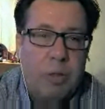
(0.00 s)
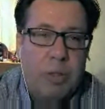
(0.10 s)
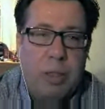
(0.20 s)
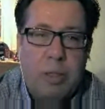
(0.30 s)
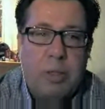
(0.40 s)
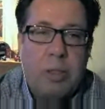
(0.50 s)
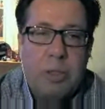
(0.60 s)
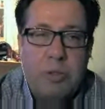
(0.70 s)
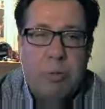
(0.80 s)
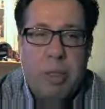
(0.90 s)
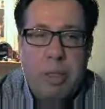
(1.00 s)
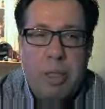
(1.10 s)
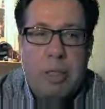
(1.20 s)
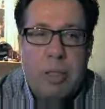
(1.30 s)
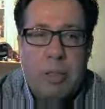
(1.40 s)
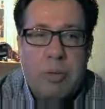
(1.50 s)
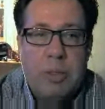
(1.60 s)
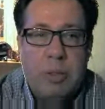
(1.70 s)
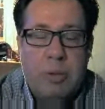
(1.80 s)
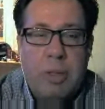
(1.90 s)
so I'd encourage everybody to get out
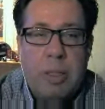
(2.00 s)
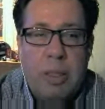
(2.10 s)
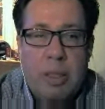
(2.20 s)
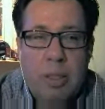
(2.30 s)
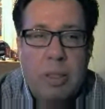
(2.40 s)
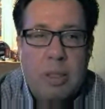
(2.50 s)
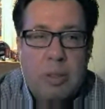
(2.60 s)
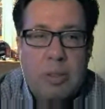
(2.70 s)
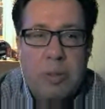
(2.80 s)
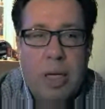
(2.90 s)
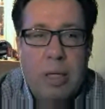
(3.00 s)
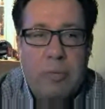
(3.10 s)
to that